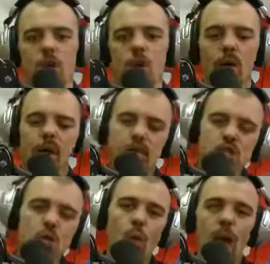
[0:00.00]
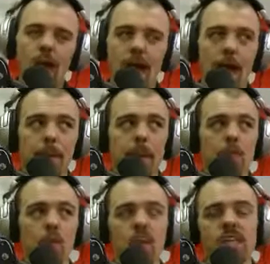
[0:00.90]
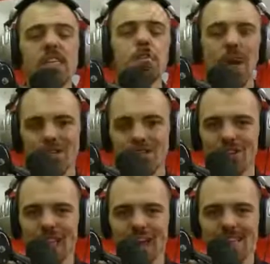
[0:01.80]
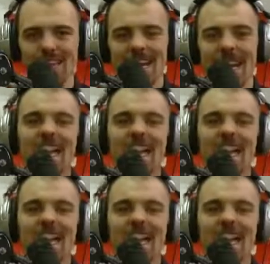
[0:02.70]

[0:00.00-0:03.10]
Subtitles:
Well, at SWAN-Capital, we specialize